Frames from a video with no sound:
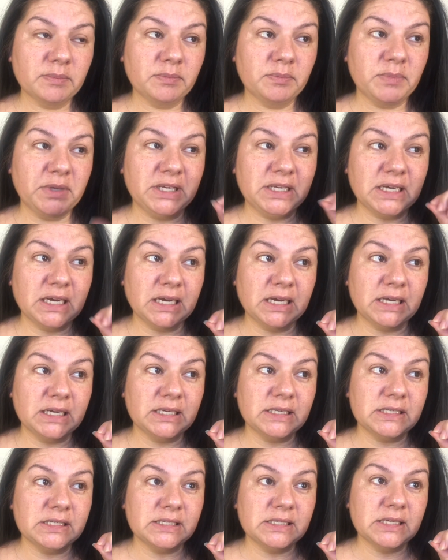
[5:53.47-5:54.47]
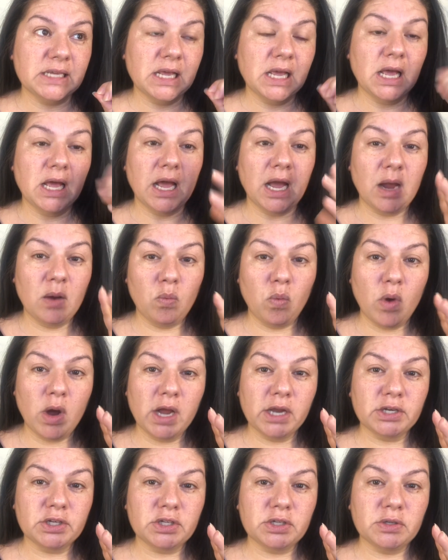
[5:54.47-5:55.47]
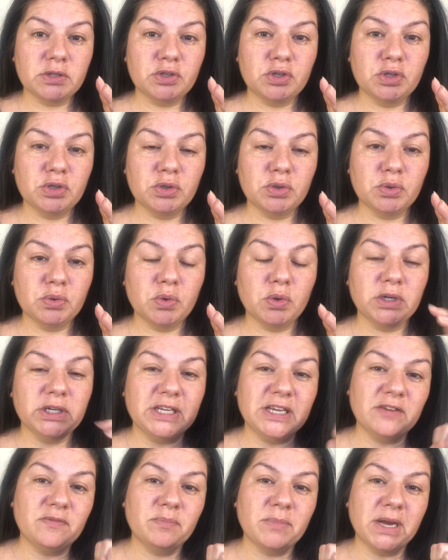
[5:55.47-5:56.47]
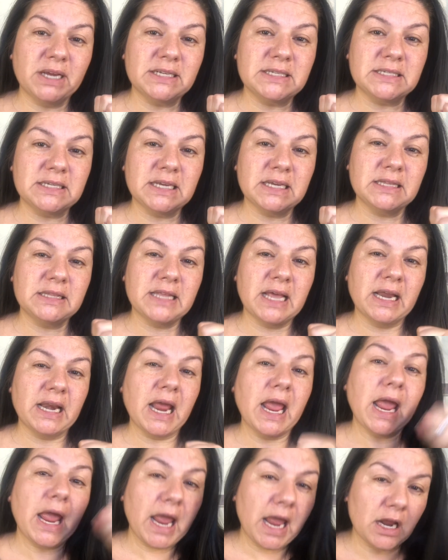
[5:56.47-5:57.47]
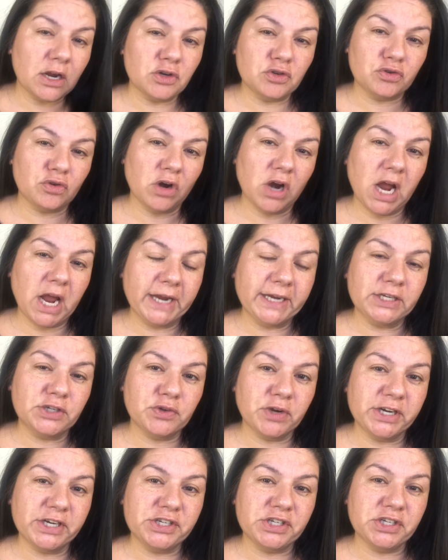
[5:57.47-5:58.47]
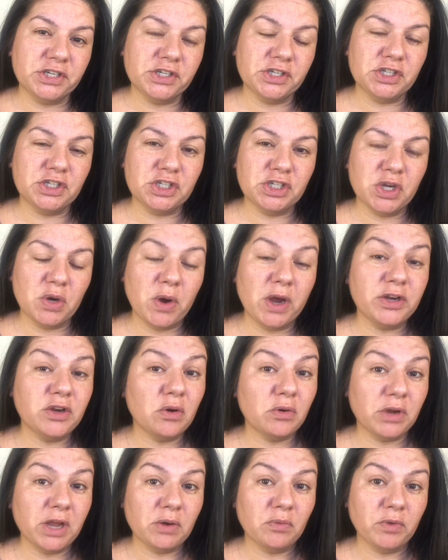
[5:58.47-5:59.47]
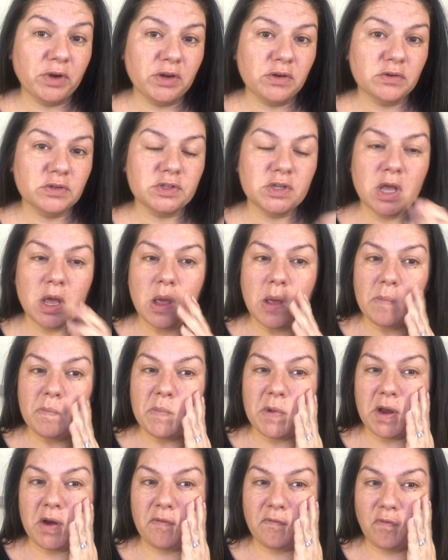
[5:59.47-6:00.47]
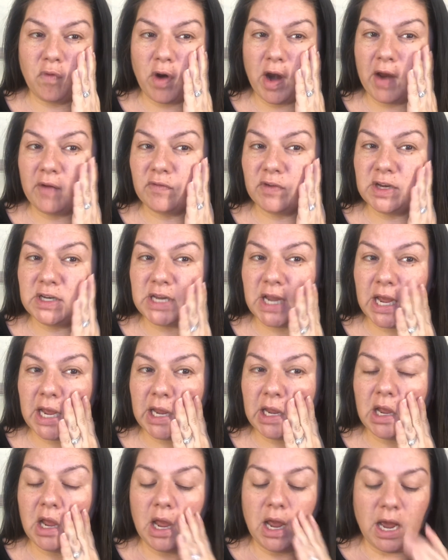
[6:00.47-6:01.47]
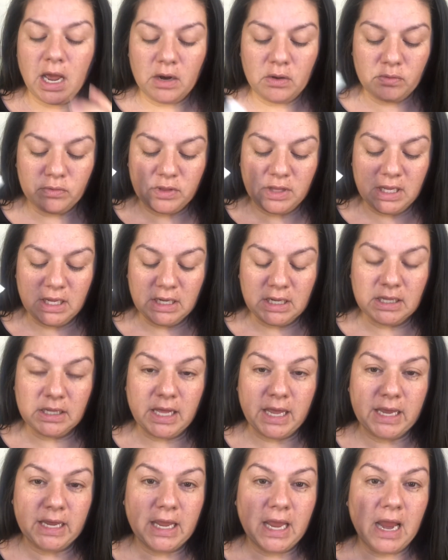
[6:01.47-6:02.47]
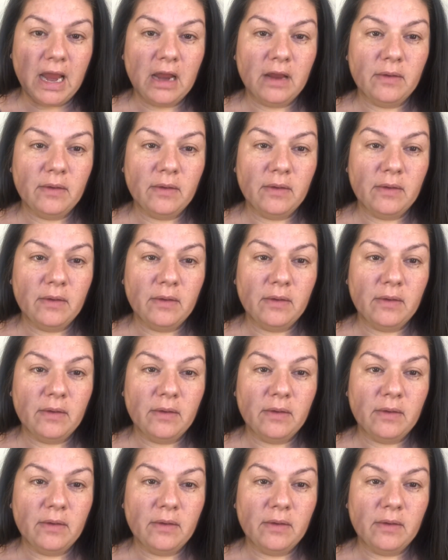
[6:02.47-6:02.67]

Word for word: because I want to give my skin that extra hydration so I don't get wrinkles. But for every day, I don't think like